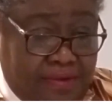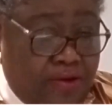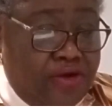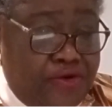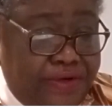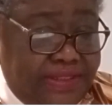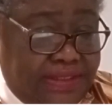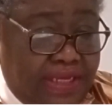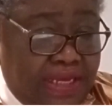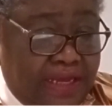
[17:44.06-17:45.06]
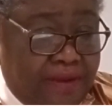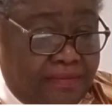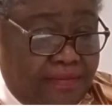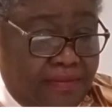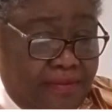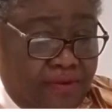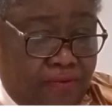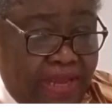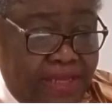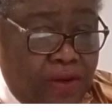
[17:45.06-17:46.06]
countries
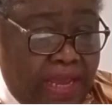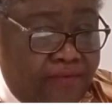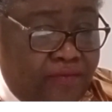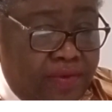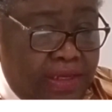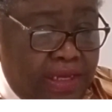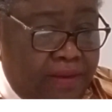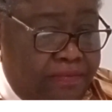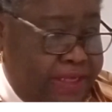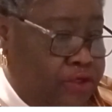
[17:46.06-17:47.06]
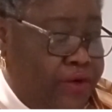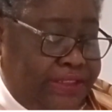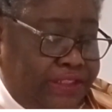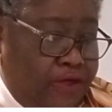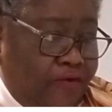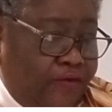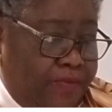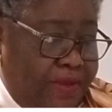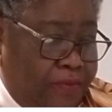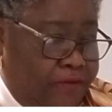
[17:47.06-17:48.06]
where you have a majority of
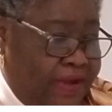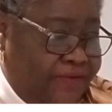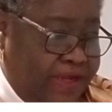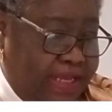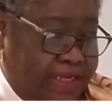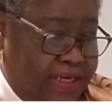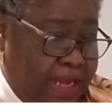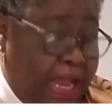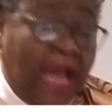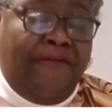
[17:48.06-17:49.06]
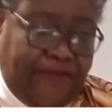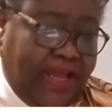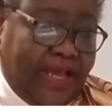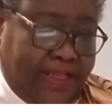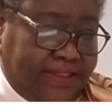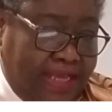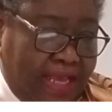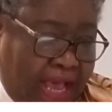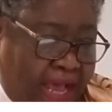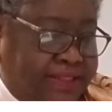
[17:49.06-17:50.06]
people of Africans
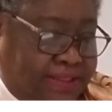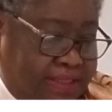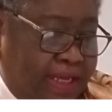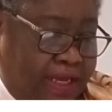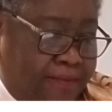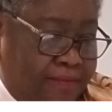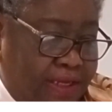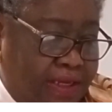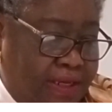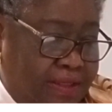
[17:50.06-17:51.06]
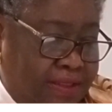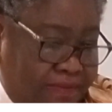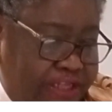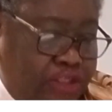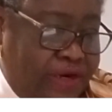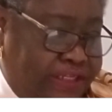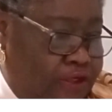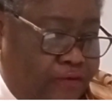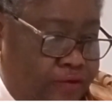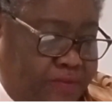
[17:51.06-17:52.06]
as the majority
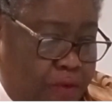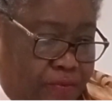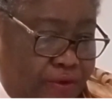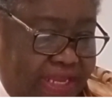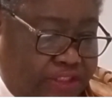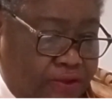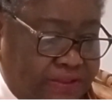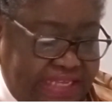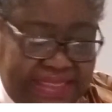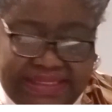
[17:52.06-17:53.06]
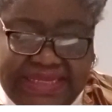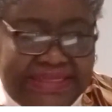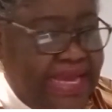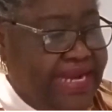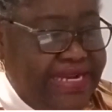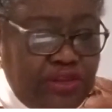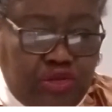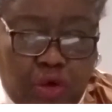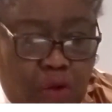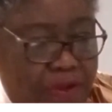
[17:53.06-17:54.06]
of those populations. It's tied into
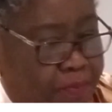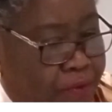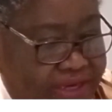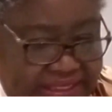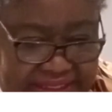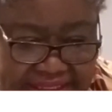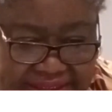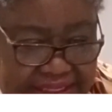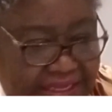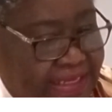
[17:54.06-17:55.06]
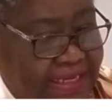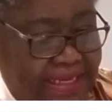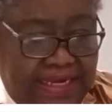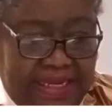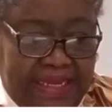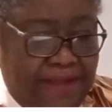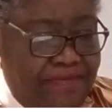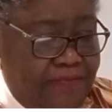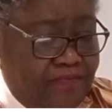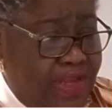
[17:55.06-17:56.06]
global politics. I
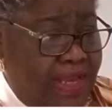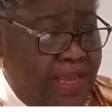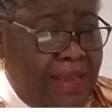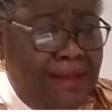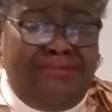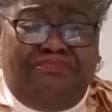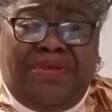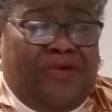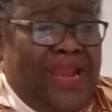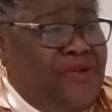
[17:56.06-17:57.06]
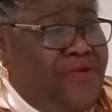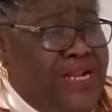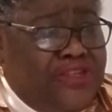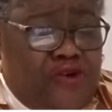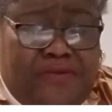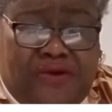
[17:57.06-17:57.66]
mean, people like Donald Trump